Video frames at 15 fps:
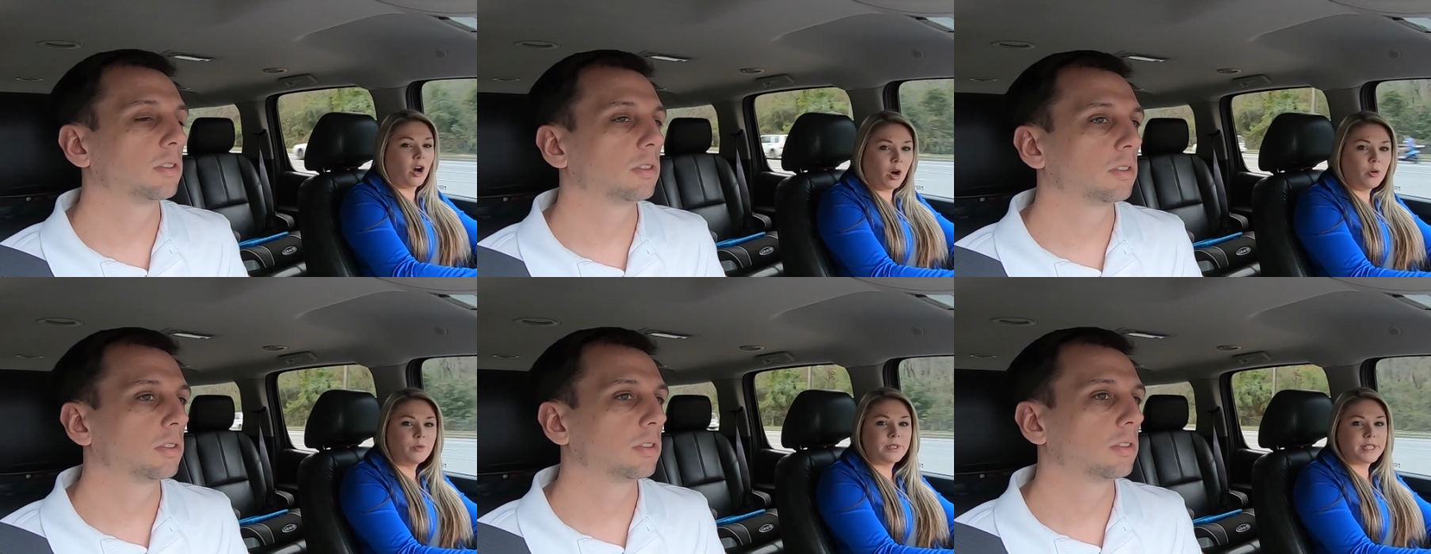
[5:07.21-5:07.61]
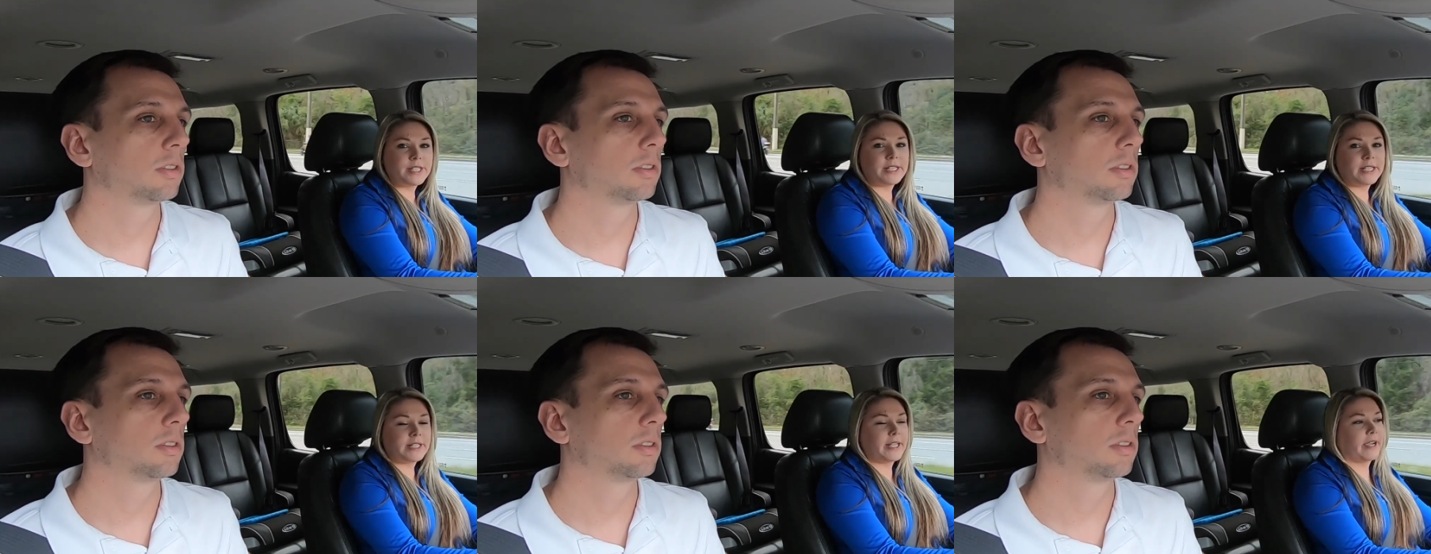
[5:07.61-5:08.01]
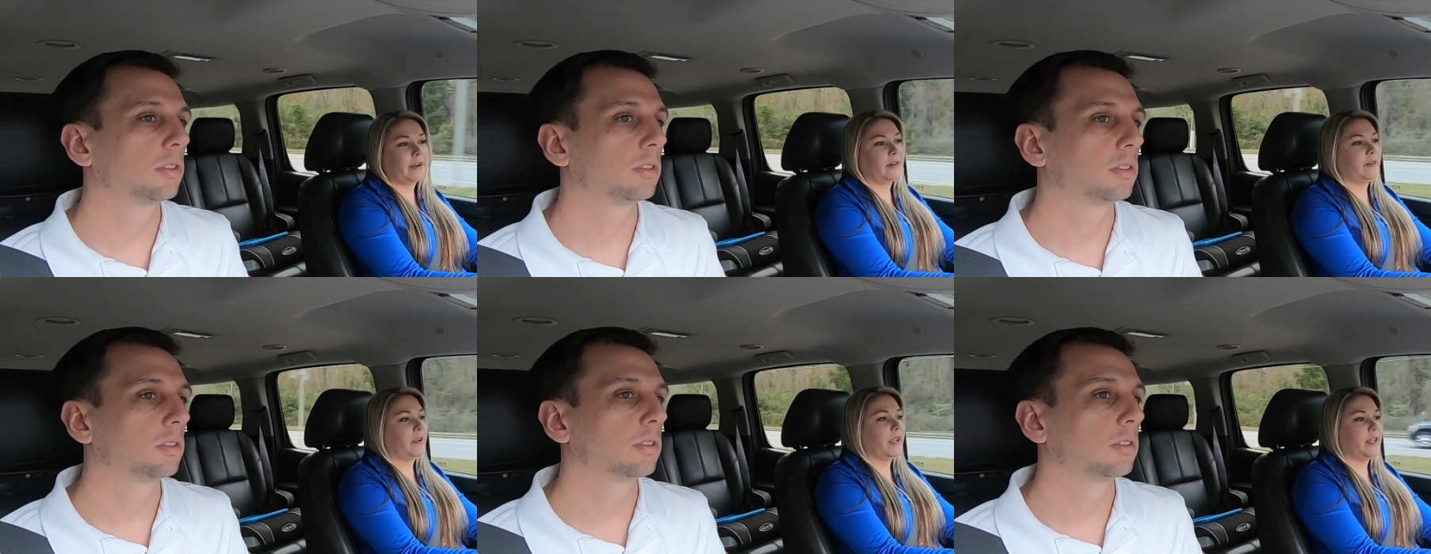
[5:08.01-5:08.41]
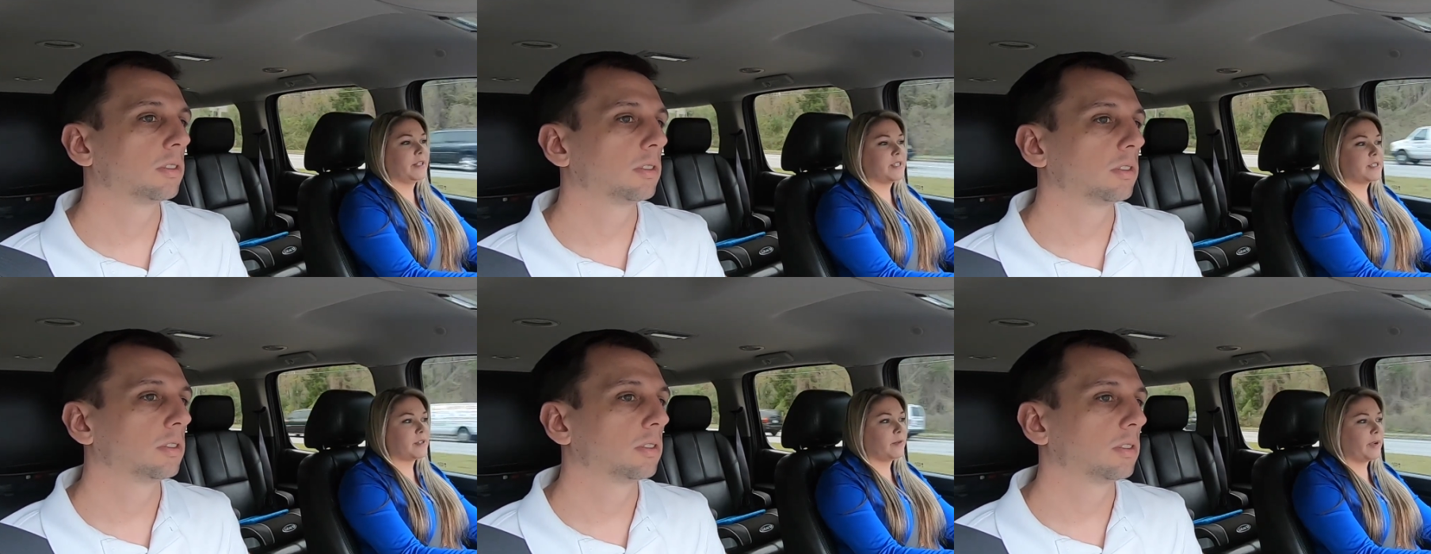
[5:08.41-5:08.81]
Speaker 1: own city now,
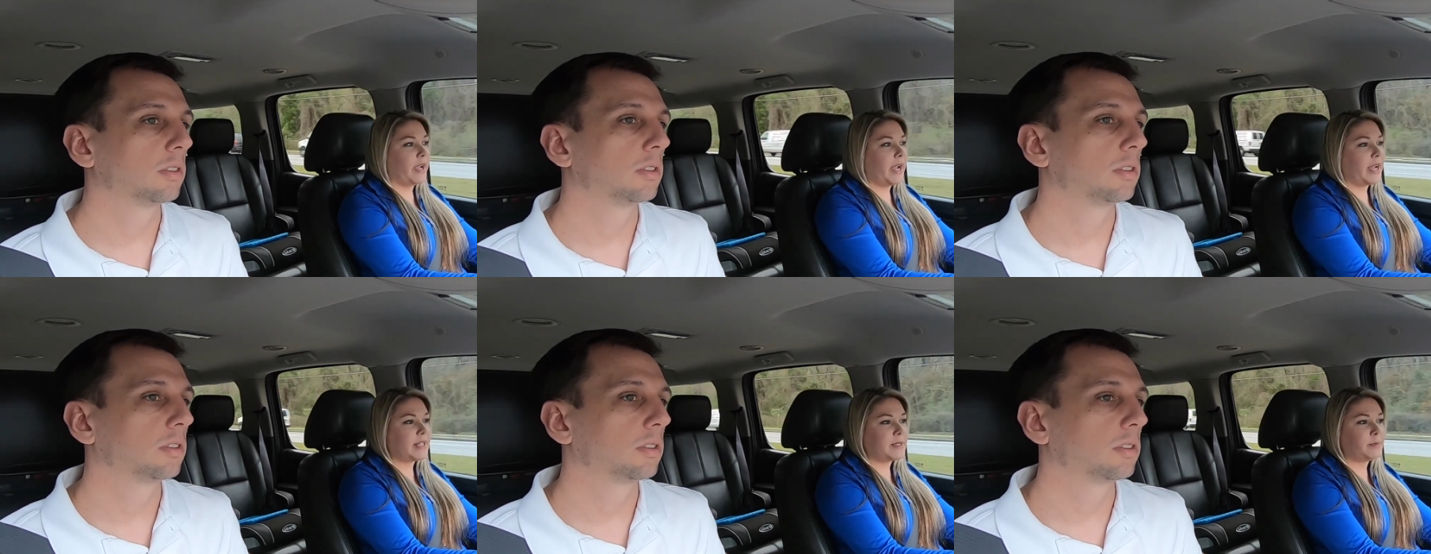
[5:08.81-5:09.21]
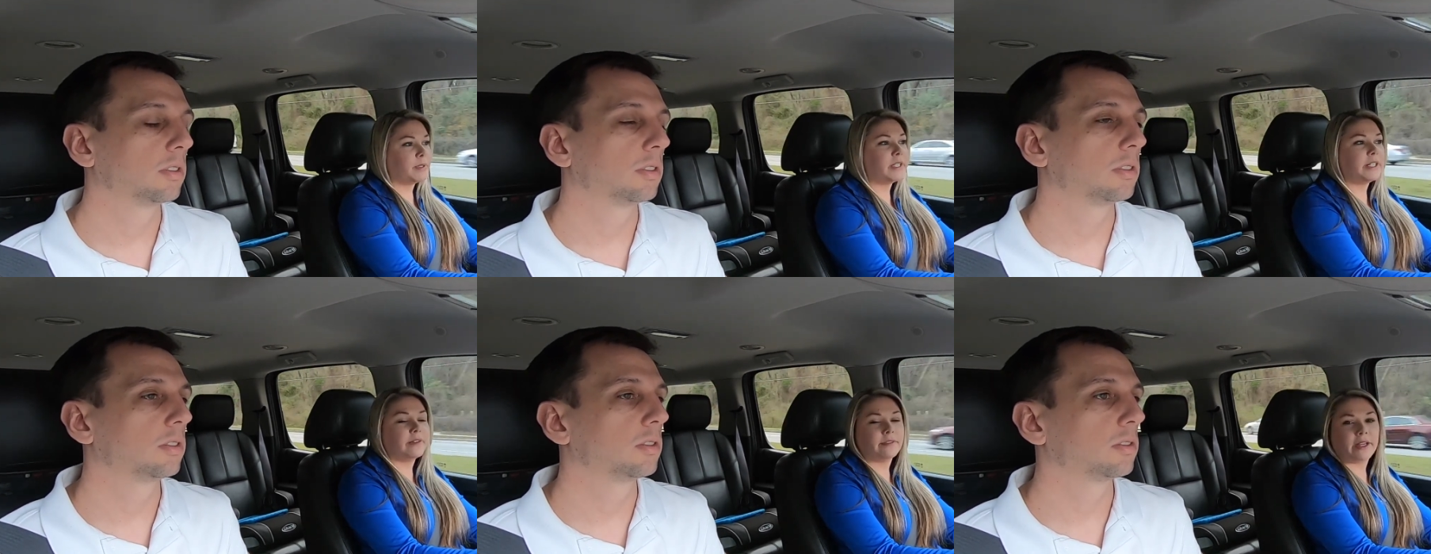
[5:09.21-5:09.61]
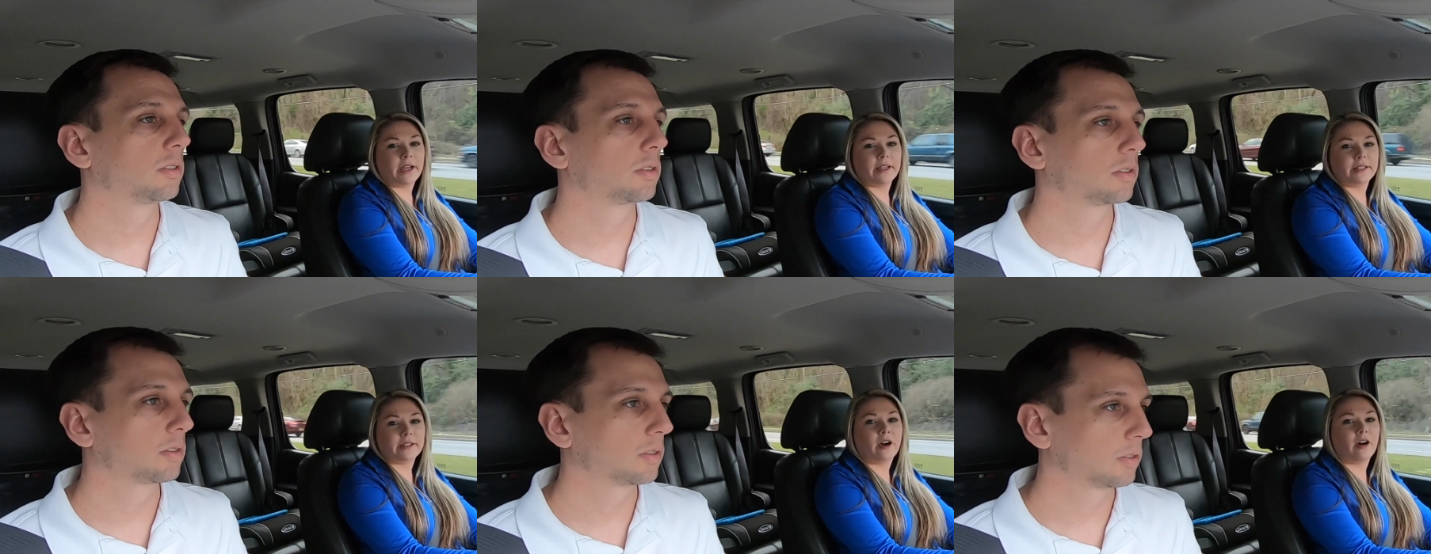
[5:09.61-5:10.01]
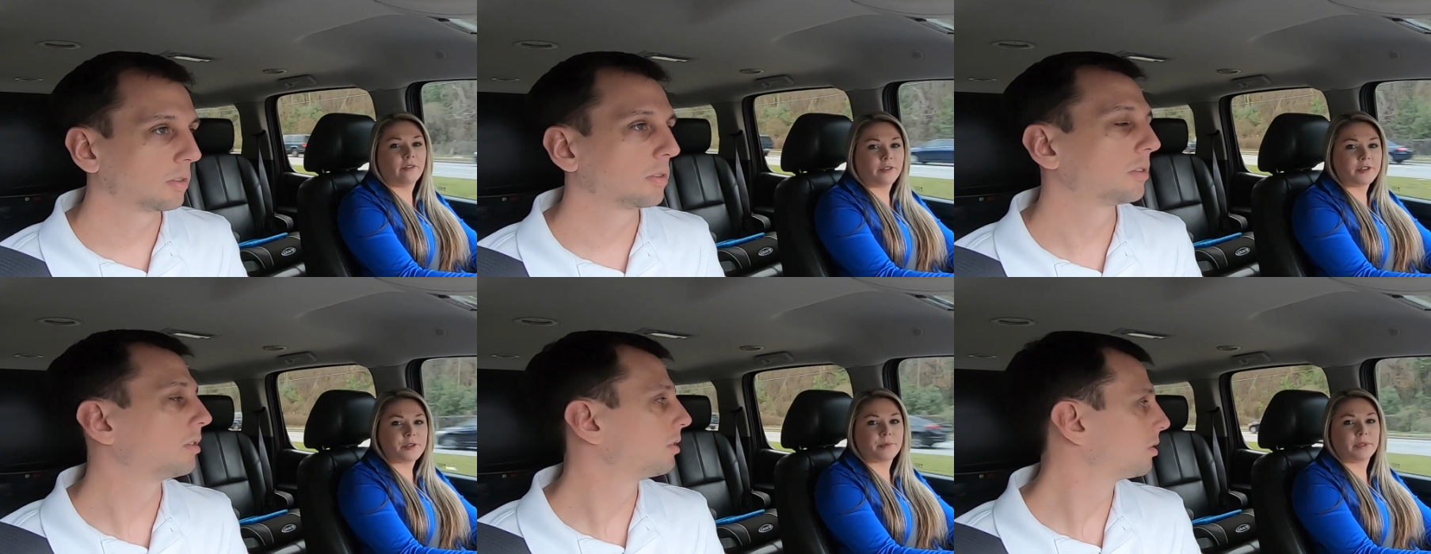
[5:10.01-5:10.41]
and so it has plenty of that and
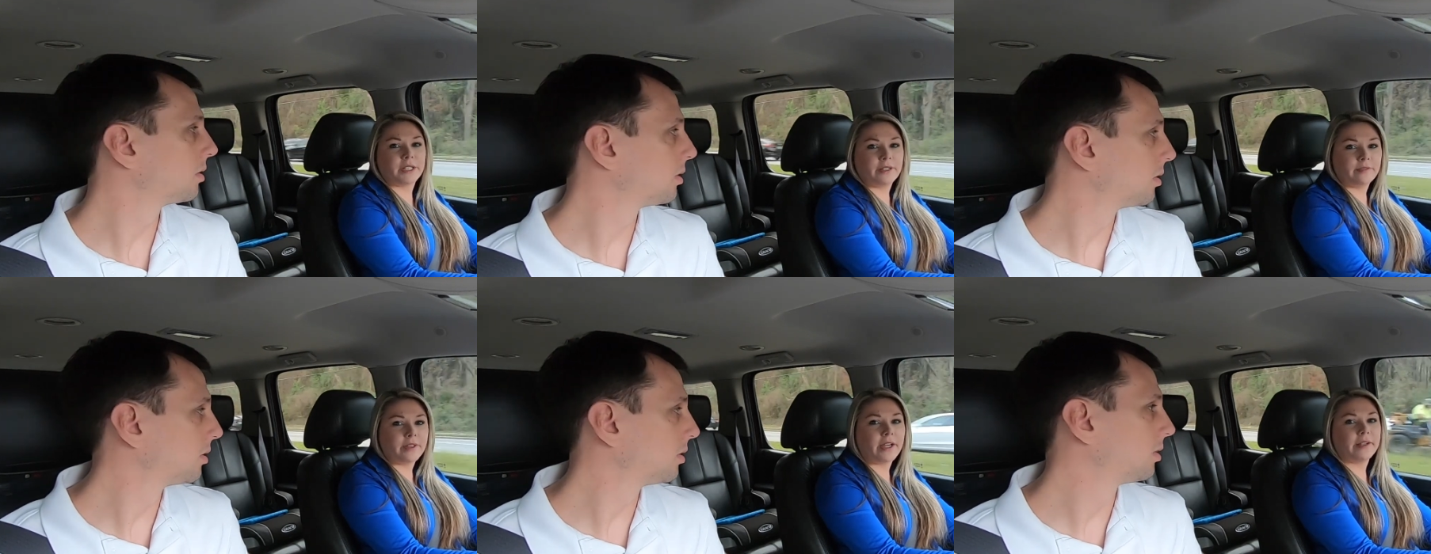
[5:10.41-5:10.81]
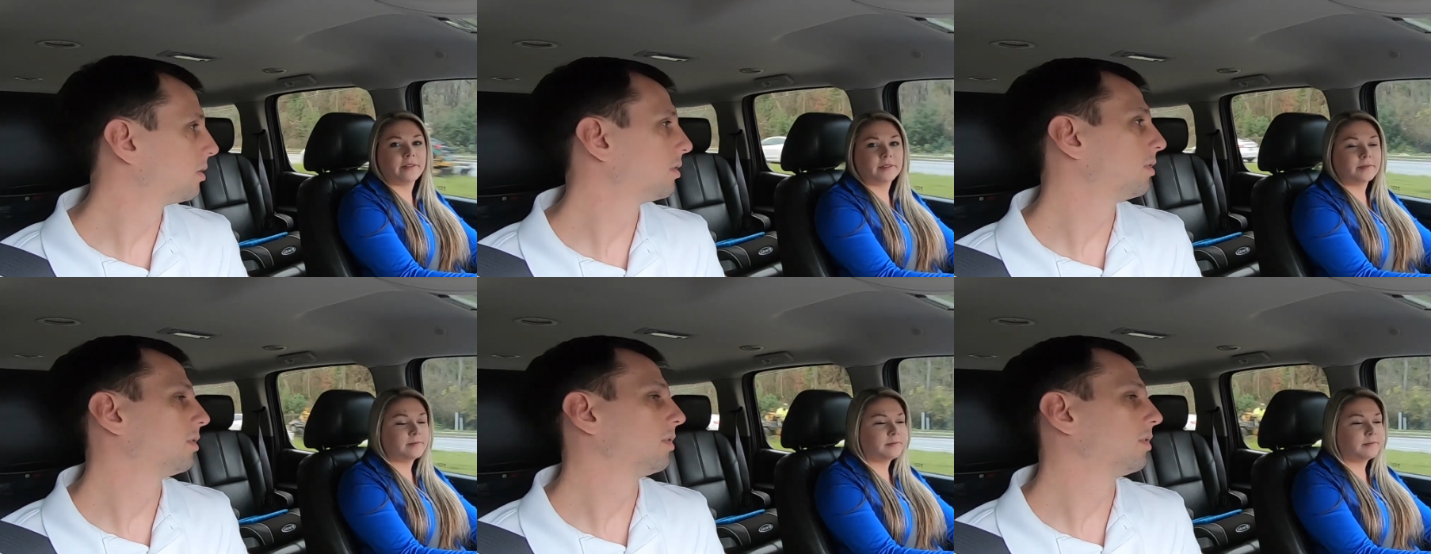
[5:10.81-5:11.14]
offers plenty of that.